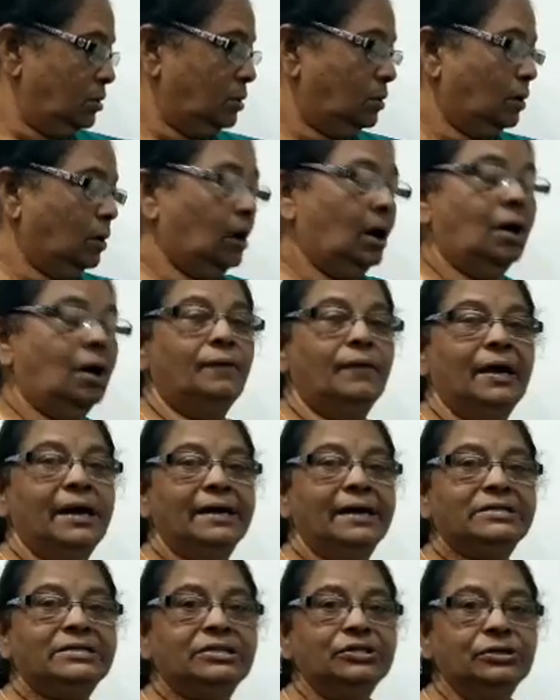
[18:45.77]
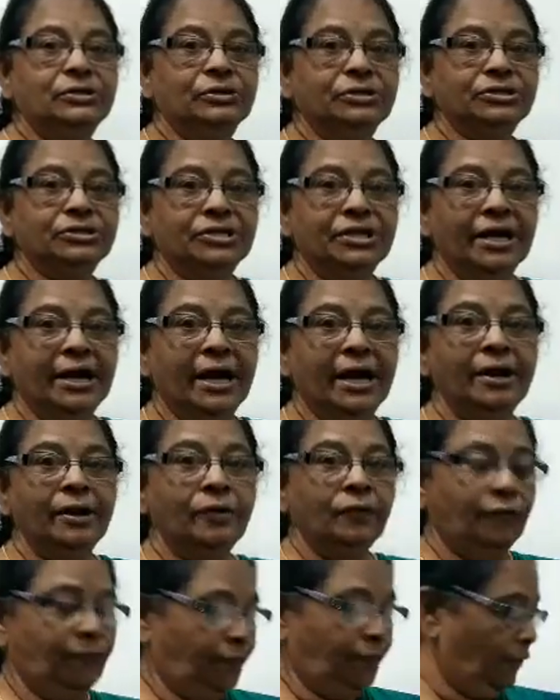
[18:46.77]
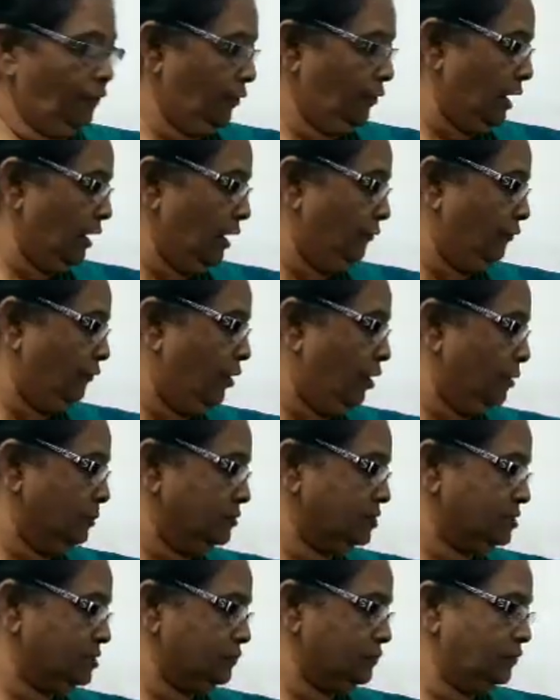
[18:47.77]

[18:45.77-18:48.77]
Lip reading: Always used in plural forms.